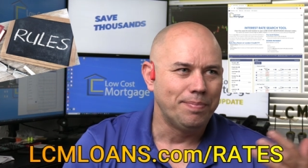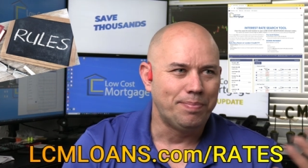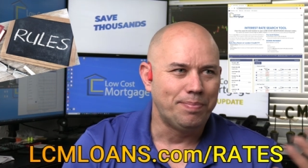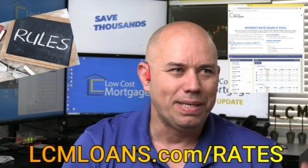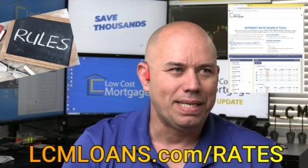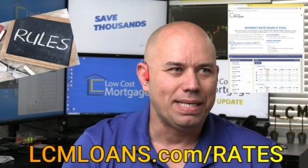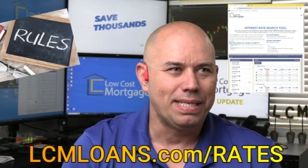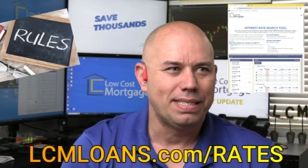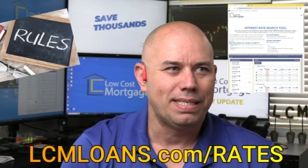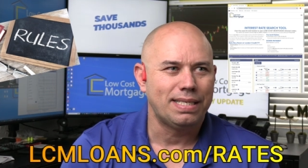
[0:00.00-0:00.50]

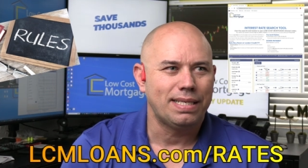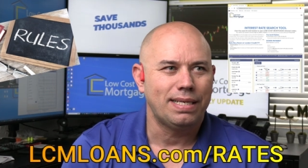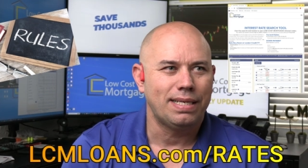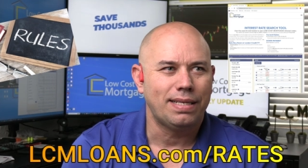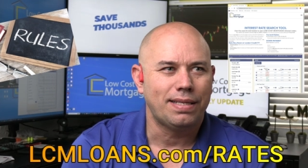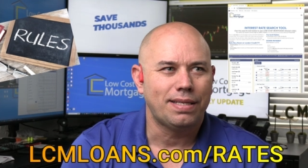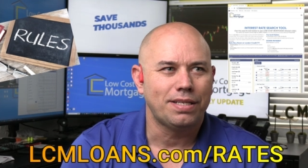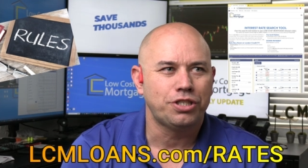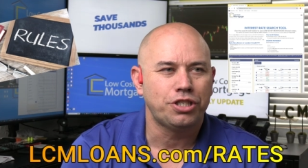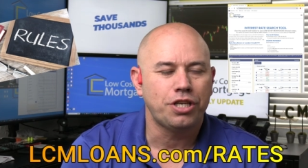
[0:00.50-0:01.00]
because
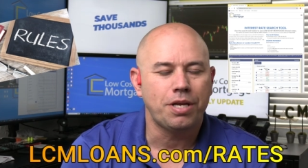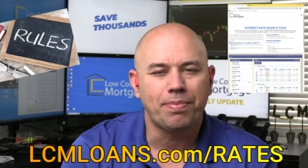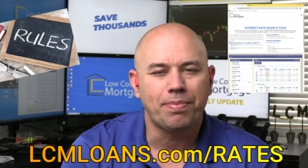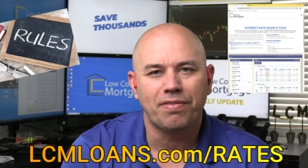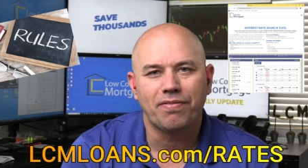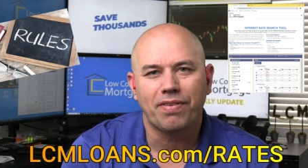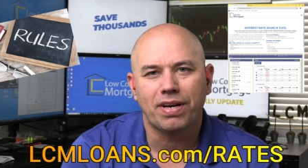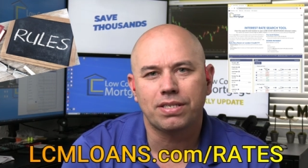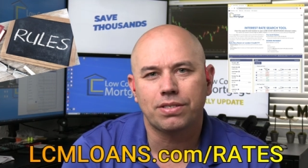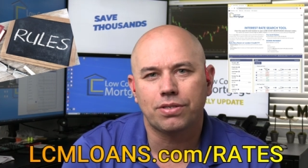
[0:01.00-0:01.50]
the cheap
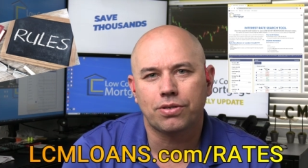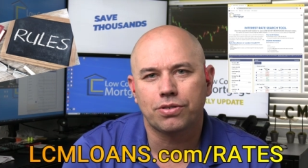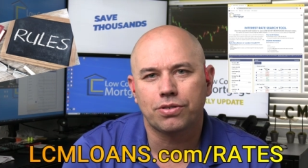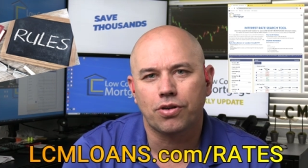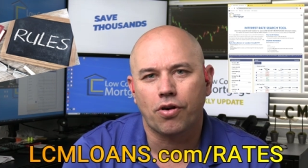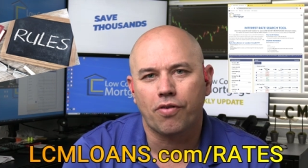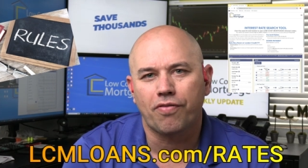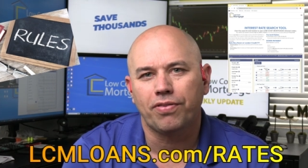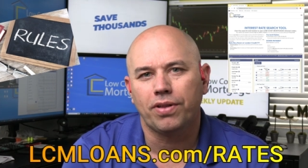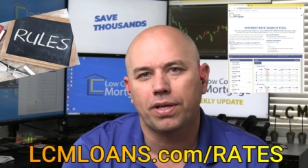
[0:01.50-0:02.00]
investors
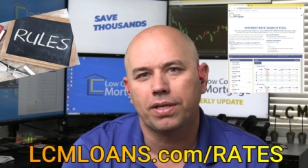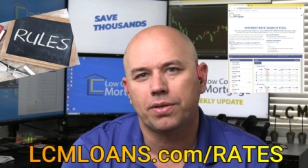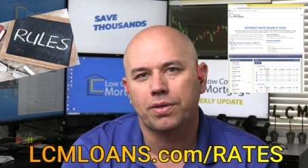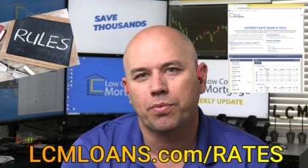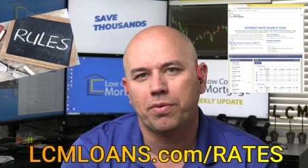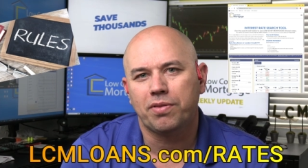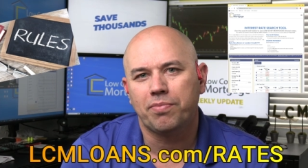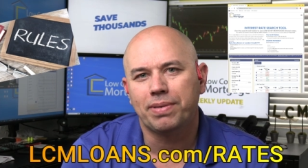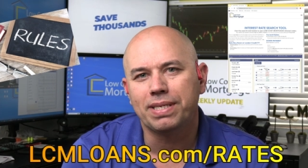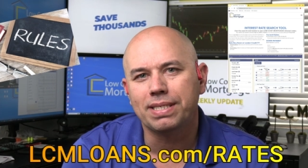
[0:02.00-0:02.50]
are flooded
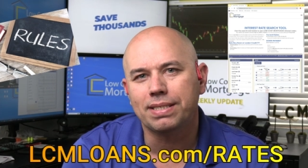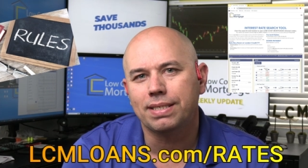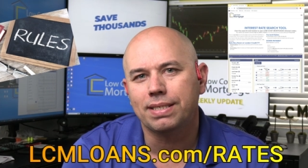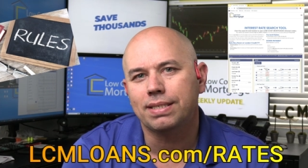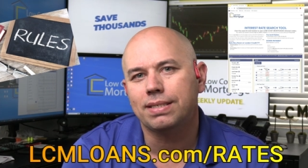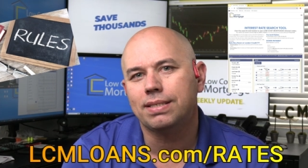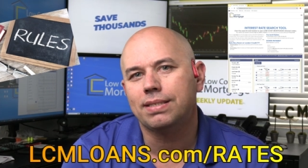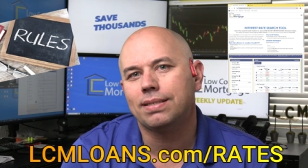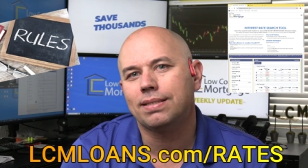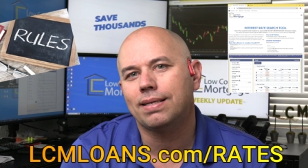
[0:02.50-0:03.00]
with
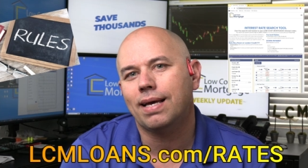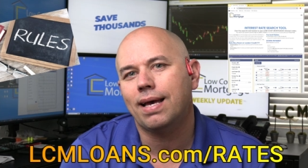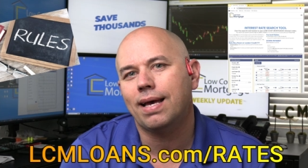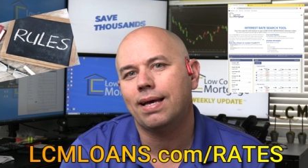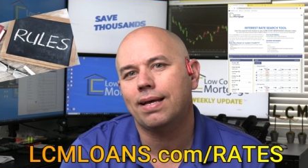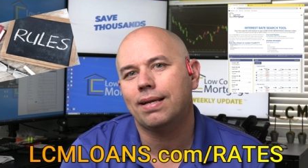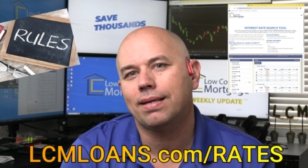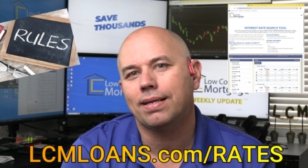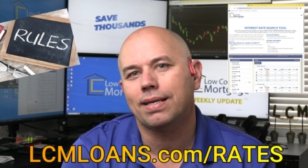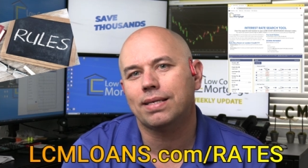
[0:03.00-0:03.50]
business,
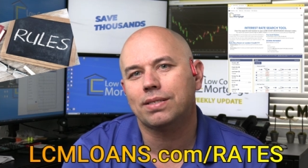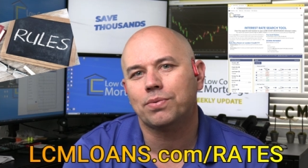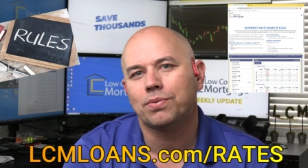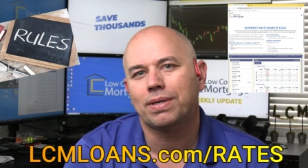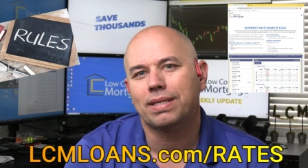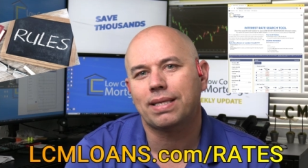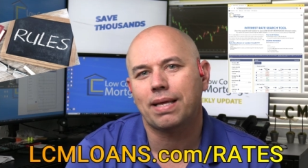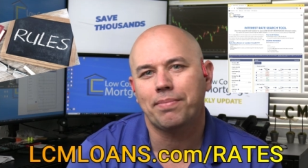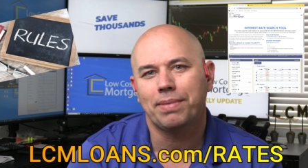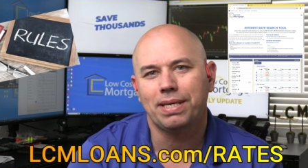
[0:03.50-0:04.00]
and guess
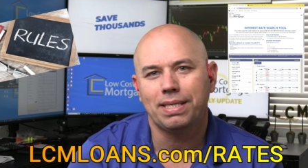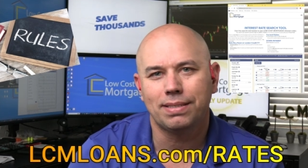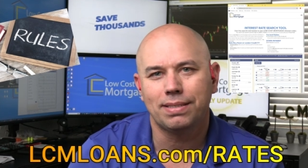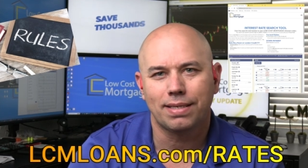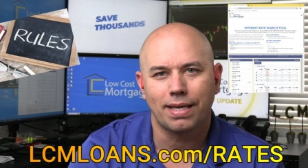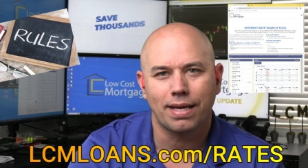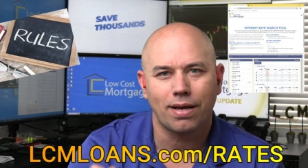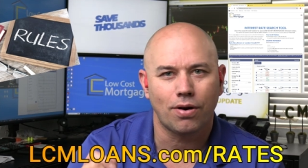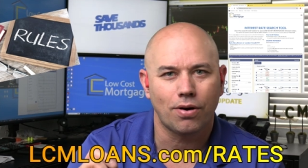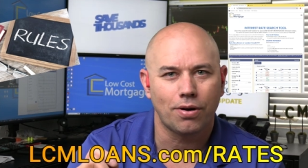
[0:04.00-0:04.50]
what? That means
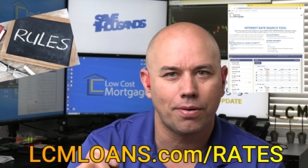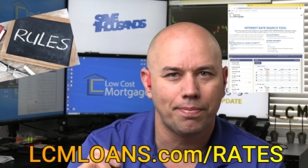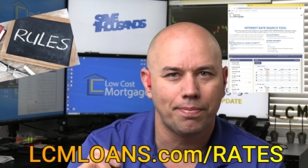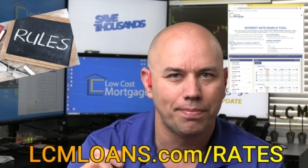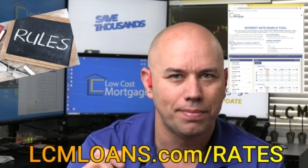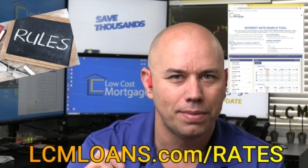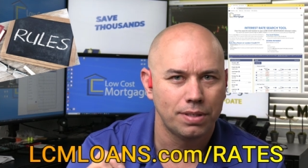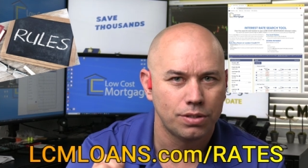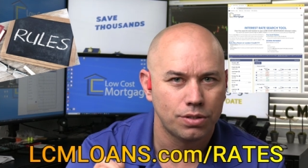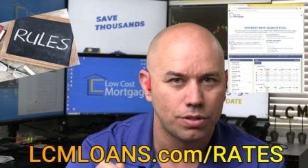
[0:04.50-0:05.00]
they are
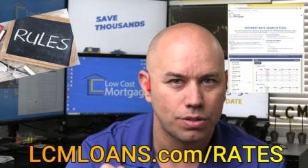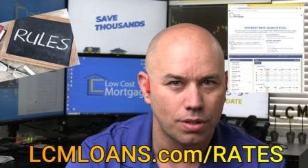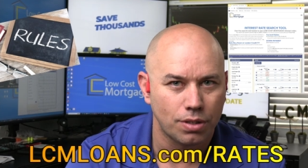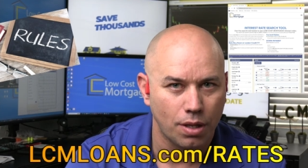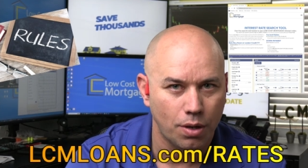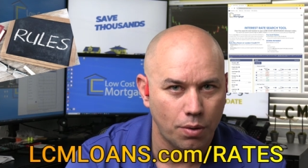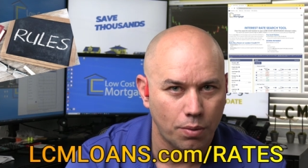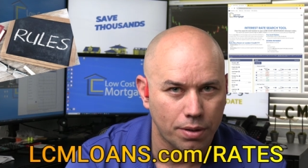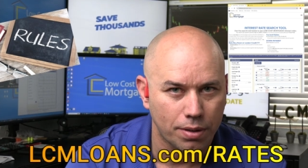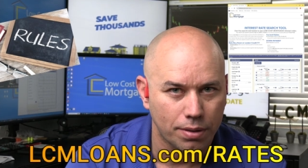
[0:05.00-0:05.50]

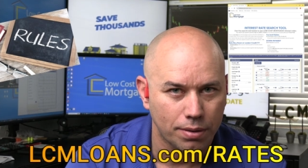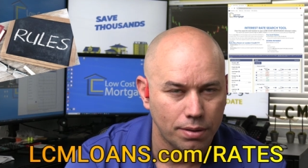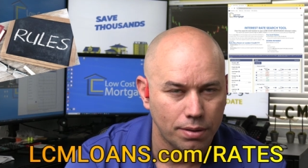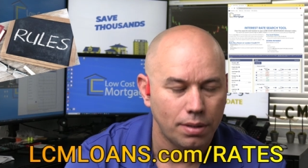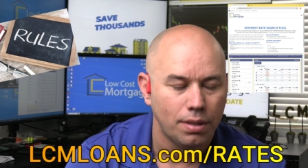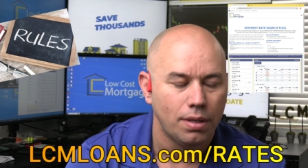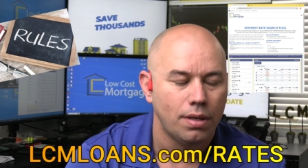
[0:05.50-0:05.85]
slower.